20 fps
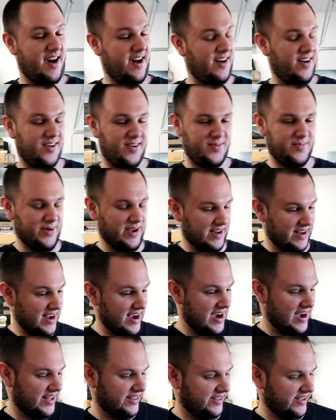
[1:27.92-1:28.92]
Oh my
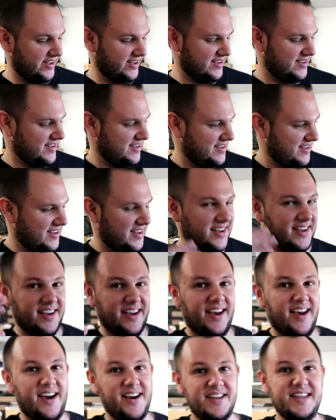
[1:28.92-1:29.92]
God, like,
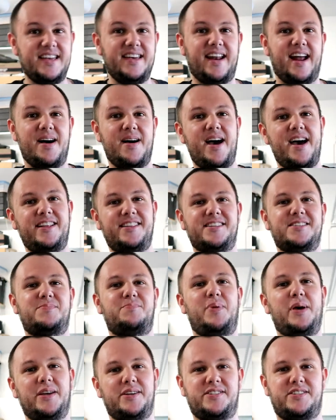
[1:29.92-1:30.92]
again, I had this
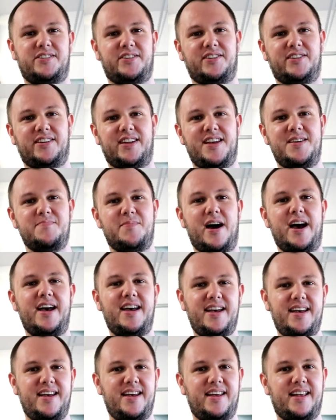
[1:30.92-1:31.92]
pictured in my
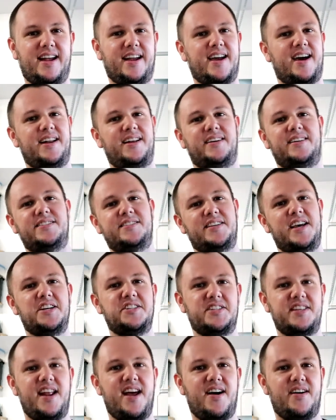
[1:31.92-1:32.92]
head. I kind of
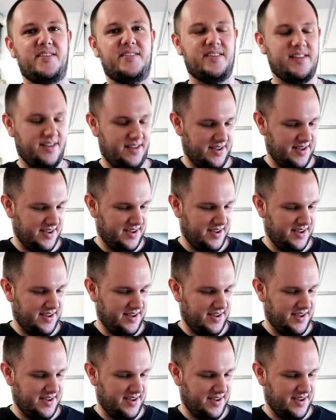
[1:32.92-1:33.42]
sketched it out.